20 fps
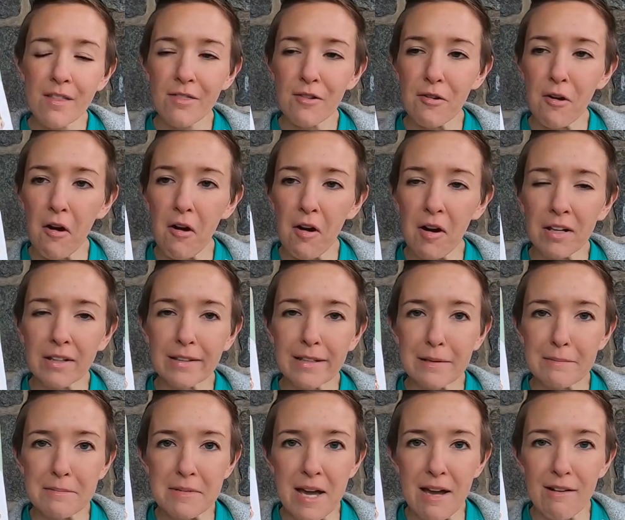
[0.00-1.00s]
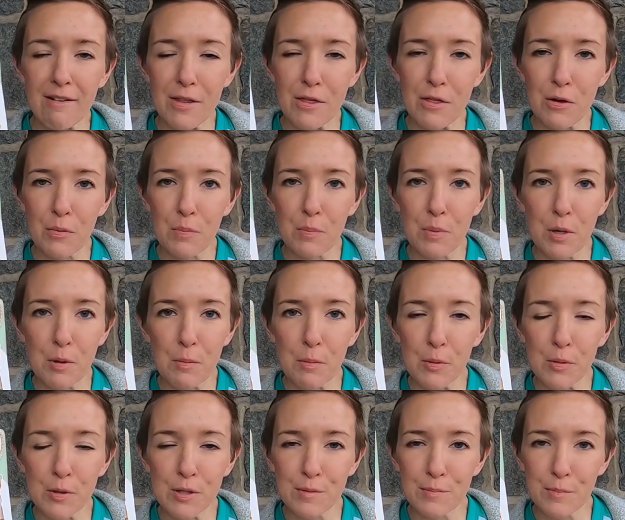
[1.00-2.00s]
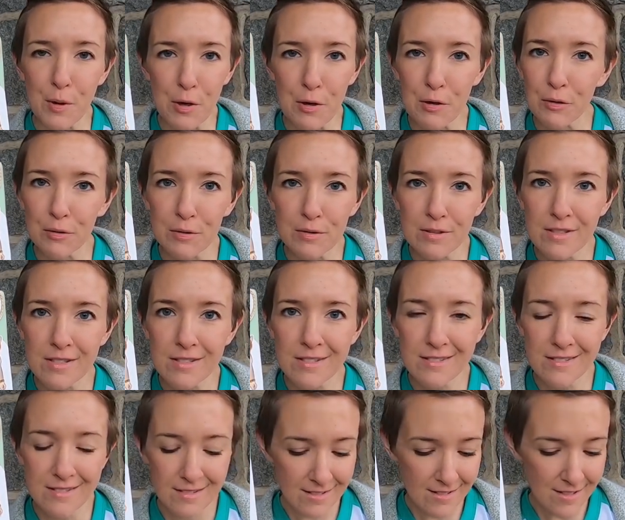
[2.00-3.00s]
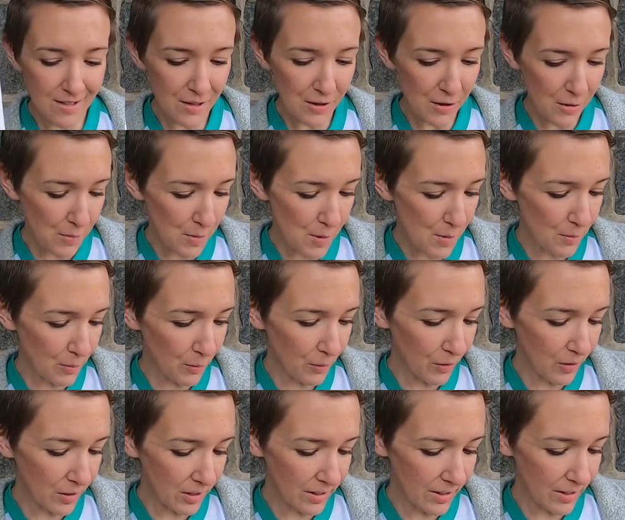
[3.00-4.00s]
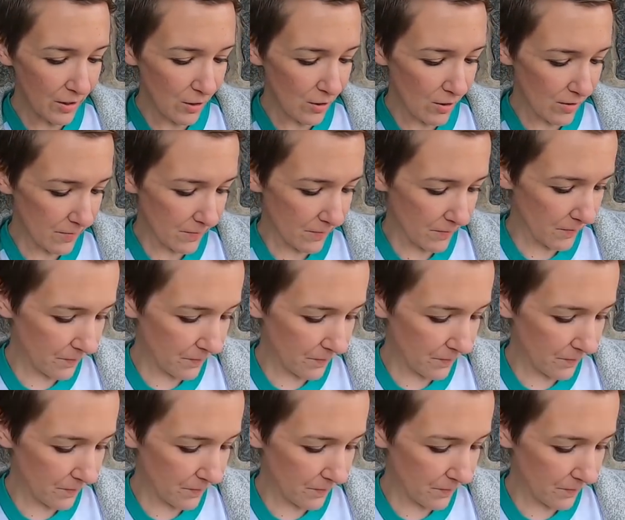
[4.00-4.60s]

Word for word: They're all glammed out in their purple sparkles or purple glitter.